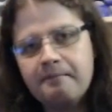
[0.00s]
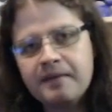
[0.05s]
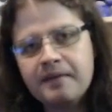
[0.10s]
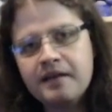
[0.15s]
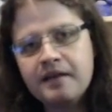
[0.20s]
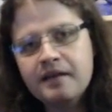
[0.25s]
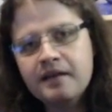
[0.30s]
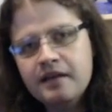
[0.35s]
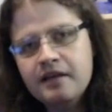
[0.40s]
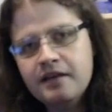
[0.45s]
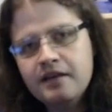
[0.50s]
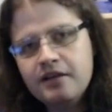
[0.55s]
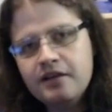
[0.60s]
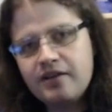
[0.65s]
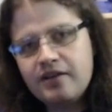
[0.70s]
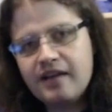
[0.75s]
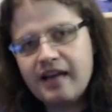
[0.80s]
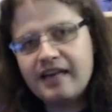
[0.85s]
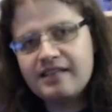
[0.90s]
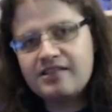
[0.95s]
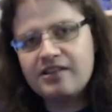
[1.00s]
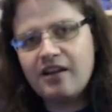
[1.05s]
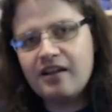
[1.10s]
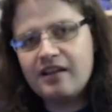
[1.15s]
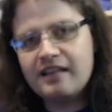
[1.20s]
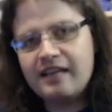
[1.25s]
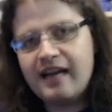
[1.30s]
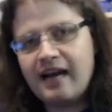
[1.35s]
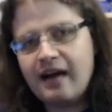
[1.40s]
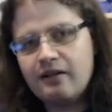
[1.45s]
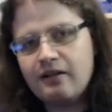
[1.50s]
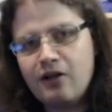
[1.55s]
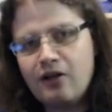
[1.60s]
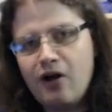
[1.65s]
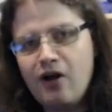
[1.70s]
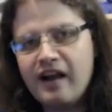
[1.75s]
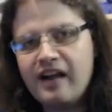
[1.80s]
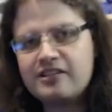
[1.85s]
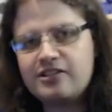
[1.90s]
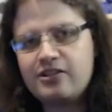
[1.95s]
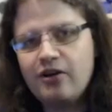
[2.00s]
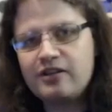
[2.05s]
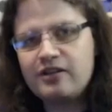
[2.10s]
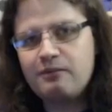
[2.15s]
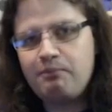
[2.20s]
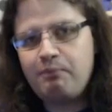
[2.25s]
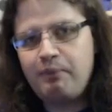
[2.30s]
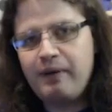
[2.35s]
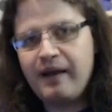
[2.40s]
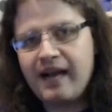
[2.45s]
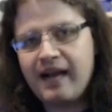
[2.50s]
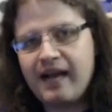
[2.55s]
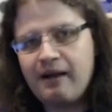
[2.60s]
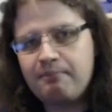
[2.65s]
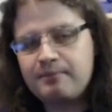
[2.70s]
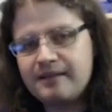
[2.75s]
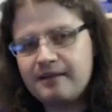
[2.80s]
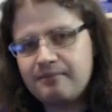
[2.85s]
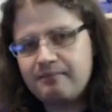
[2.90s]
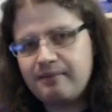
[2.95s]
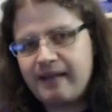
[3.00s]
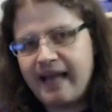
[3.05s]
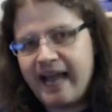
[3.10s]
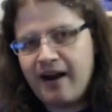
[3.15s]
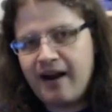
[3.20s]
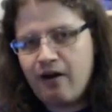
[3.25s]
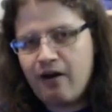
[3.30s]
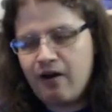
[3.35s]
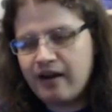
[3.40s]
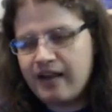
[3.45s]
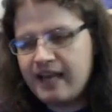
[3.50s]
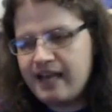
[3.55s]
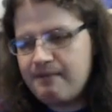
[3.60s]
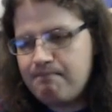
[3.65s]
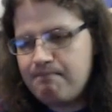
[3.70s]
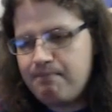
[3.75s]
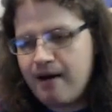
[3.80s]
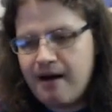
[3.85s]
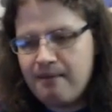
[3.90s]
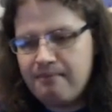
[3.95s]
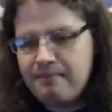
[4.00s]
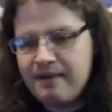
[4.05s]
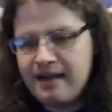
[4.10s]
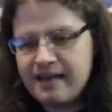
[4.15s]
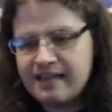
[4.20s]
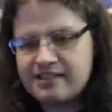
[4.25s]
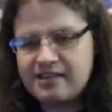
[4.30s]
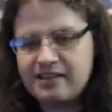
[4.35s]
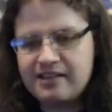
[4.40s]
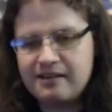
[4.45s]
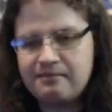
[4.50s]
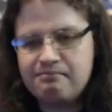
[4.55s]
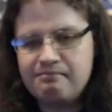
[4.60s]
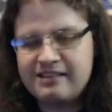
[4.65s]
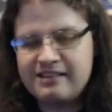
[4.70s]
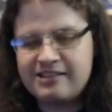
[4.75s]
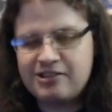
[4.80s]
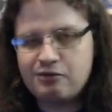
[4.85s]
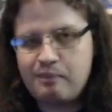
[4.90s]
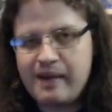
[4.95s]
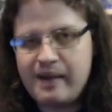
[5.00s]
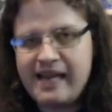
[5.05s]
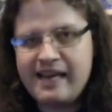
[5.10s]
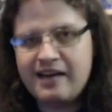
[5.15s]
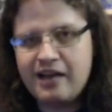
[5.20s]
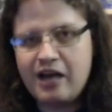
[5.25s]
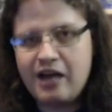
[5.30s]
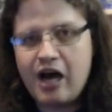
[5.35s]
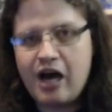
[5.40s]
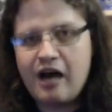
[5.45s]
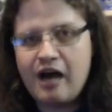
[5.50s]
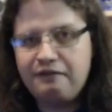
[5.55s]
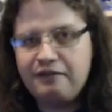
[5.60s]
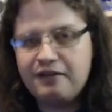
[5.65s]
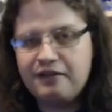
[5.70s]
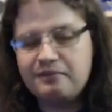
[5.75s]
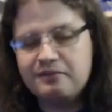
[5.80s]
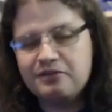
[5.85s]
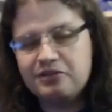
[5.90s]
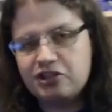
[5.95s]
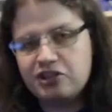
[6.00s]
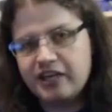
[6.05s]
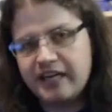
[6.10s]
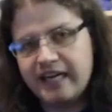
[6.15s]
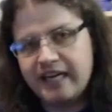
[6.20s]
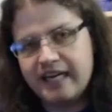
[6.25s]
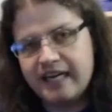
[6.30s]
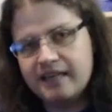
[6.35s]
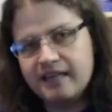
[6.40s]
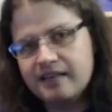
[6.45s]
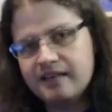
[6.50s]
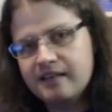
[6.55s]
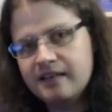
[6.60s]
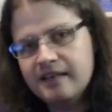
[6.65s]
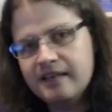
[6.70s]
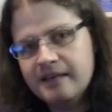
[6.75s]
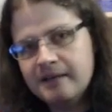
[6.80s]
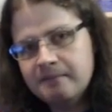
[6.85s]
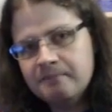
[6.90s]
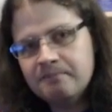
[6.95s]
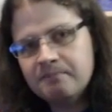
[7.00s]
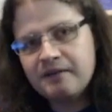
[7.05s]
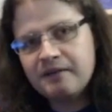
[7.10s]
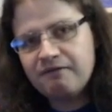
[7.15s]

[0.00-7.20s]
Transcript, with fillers: You guys saw how long it took to pick up the anarchy bomb next to the Mr. Bean coffee machine. Fuck